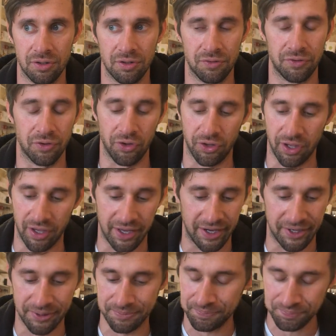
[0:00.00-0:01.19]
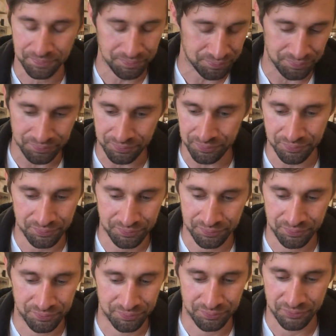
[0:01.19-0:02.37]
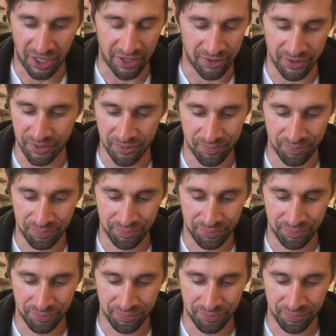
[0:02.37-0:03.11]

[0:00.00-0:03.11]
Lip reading: if you're looking at, I don't know,